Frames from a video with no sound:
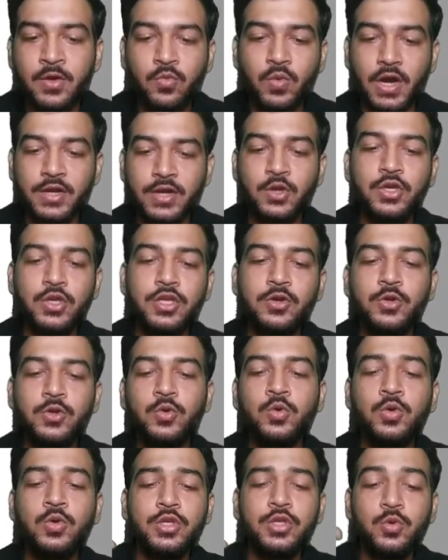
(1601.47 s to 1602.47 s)
What do?
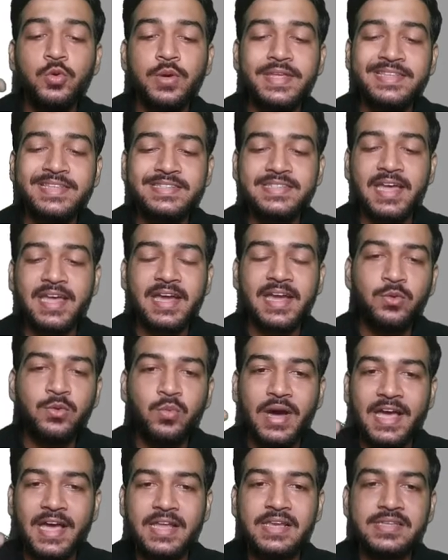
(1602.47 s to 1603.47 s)
You incite
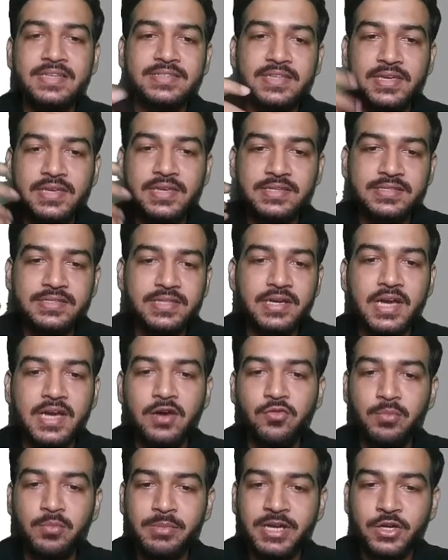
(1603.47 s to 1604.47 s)
violence against the
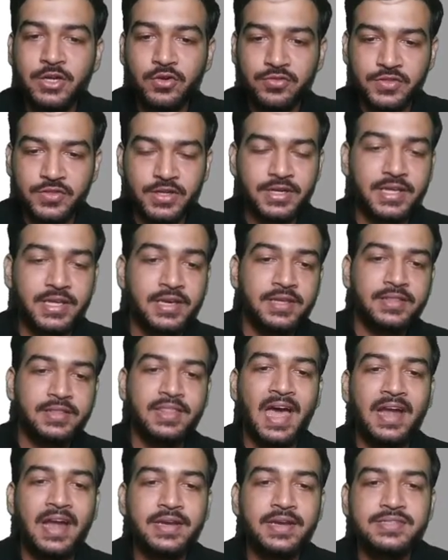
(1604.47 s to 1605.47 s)
government of the day.
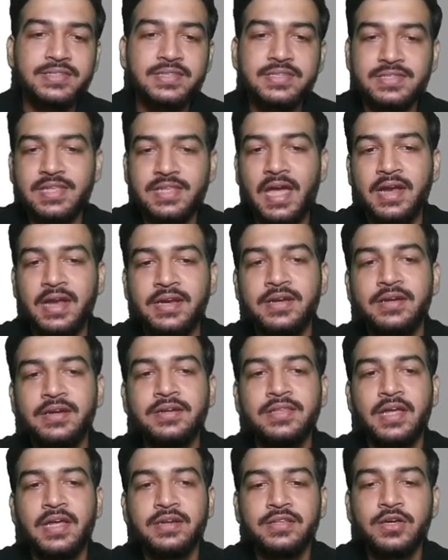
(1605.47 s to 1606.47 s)
That is the
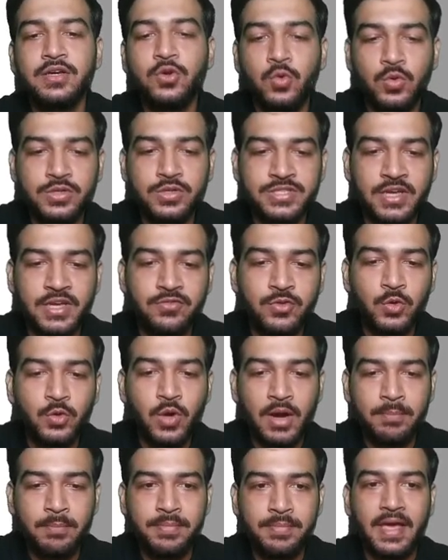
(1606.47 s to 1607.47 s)
standard that the courts have
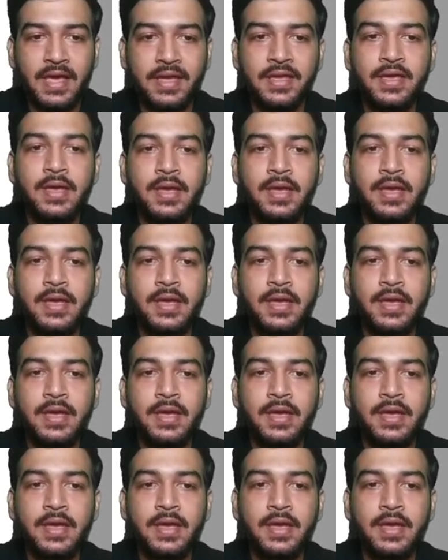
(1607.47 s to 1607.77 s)
to apply.